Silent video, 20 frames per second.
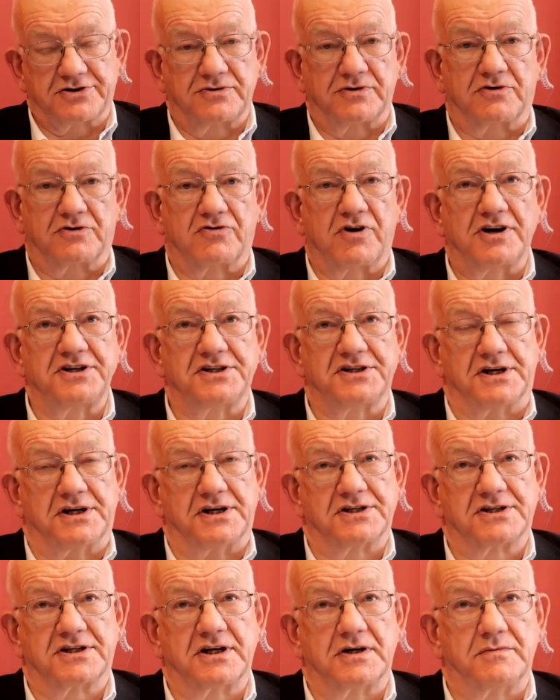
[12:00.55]

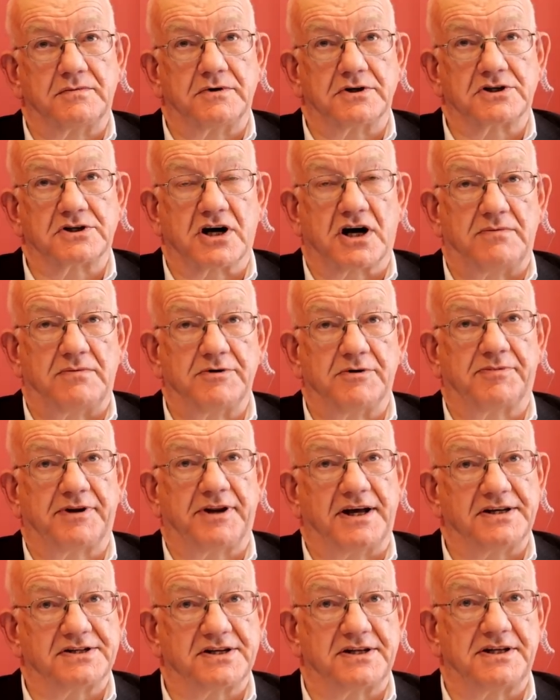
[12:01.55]
crisis that was
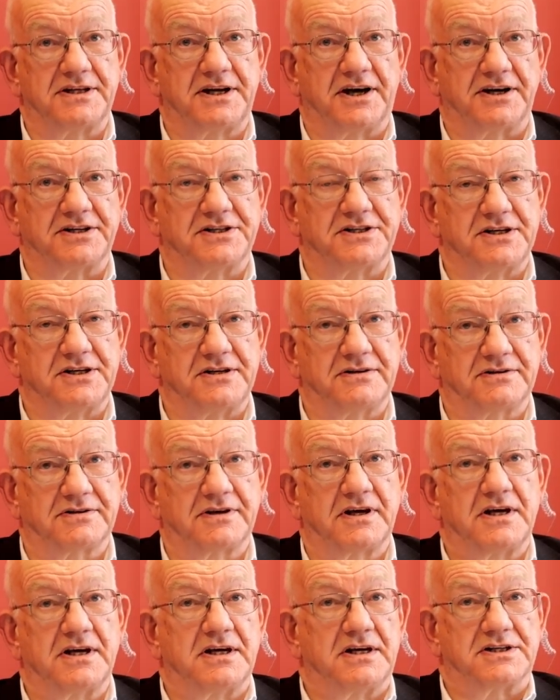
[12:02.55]
commonplace in the 19th
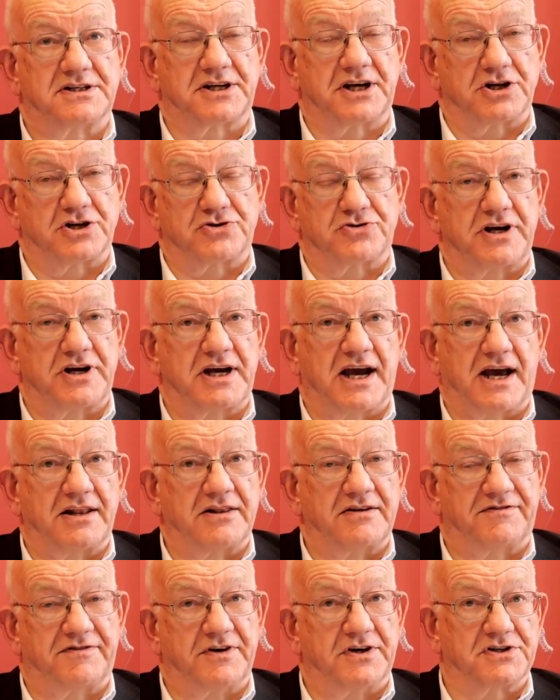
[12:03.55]
century and the
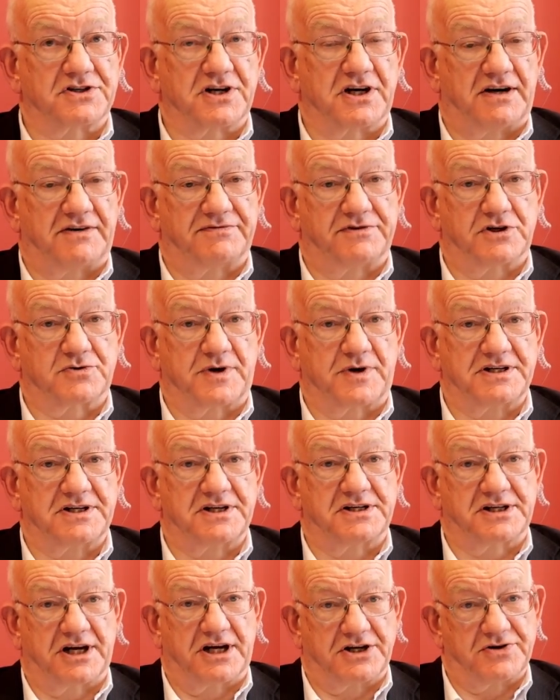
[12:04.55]
first half of the 20th
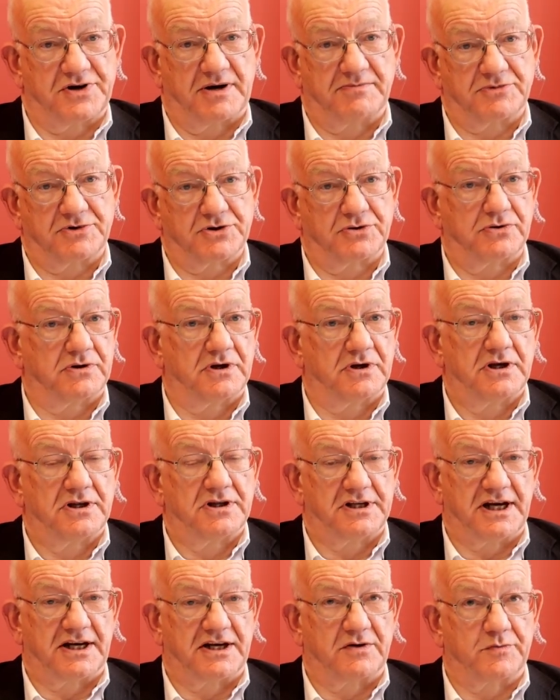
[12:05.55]
century up until
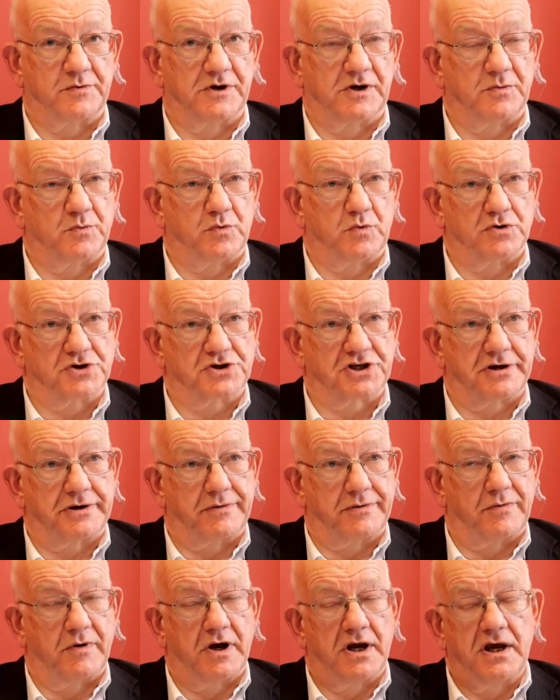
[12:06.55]
the end of World War II.
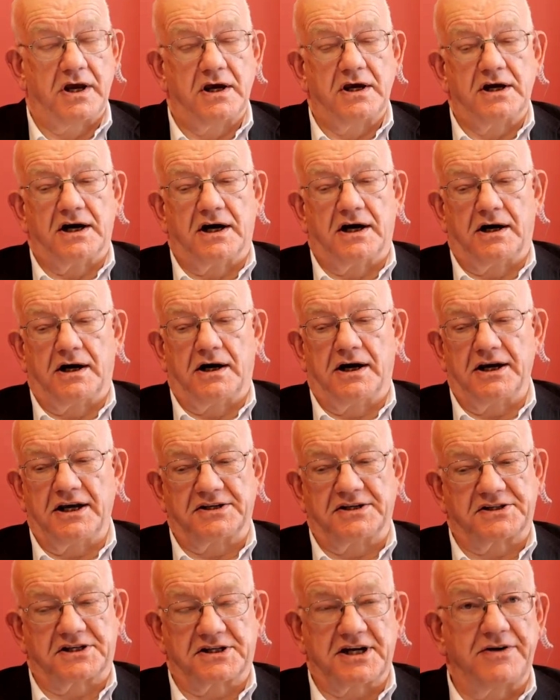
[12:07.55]

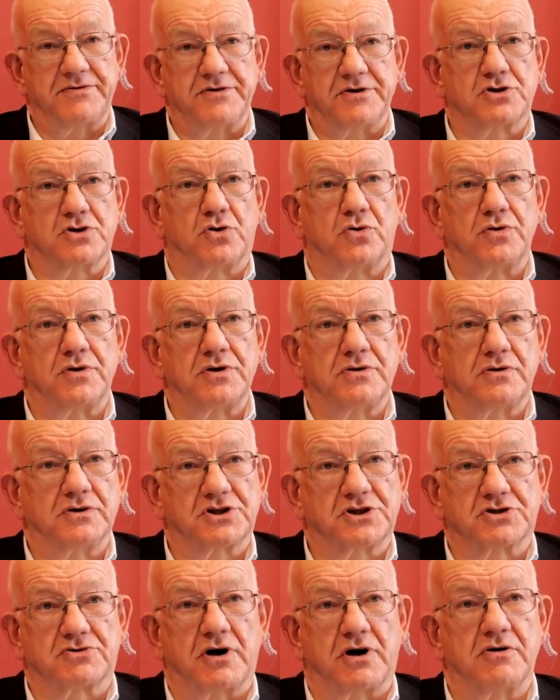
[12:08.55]
It's a territorial
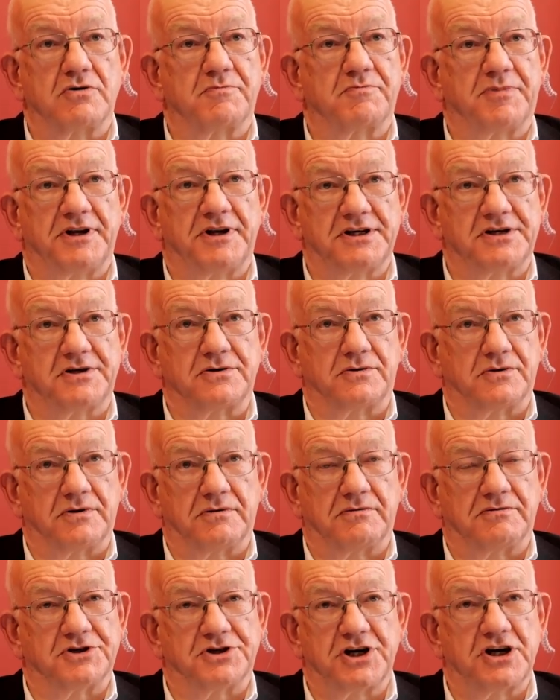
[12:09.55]
stroke
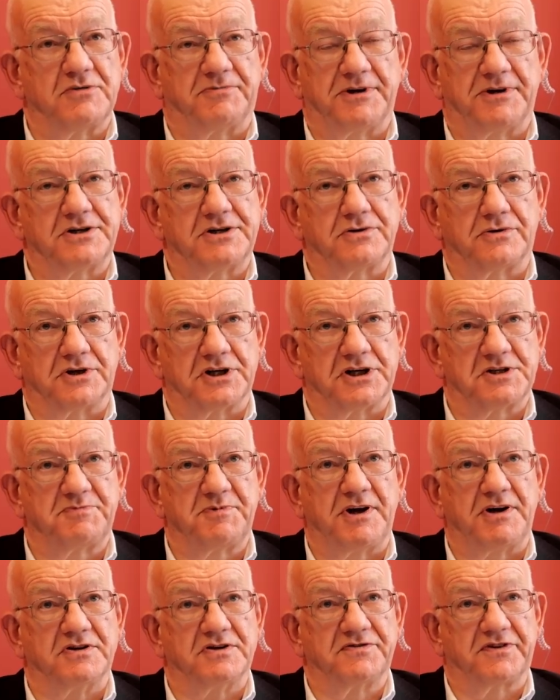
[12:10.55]
geopolitical
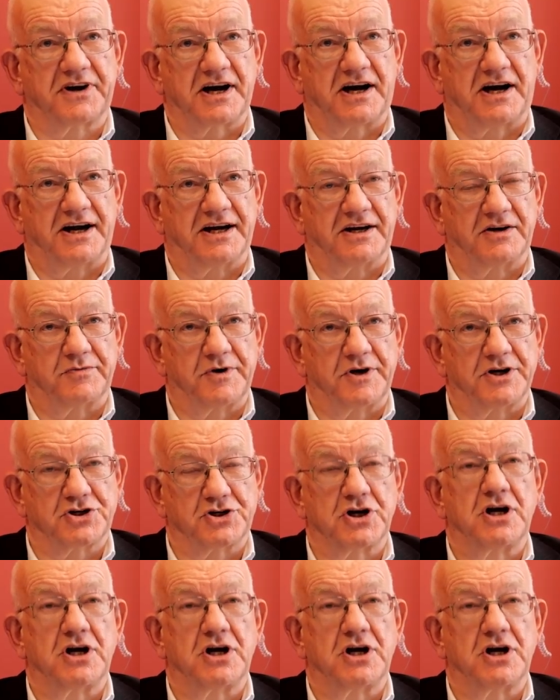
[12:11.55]
dispute of a kind which